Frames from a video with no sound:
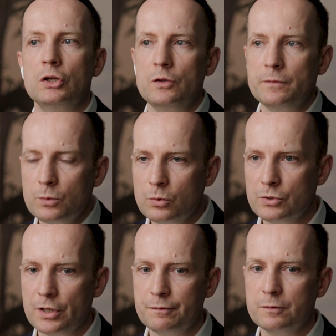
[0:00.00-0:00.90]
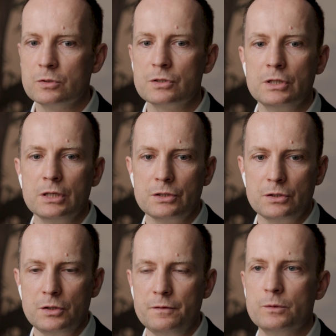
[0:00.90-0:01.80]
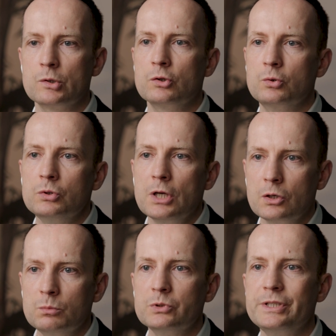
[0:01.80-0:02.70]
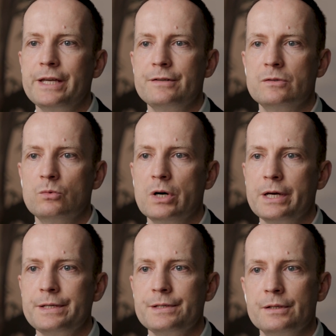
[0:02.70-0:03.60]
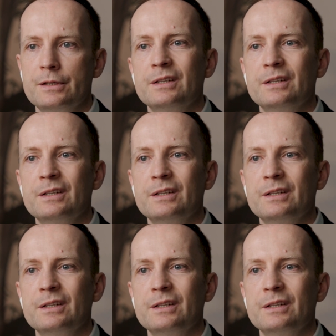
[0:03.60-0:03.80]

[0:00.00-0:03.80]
if you could afford that, if you're good accommodation-wise,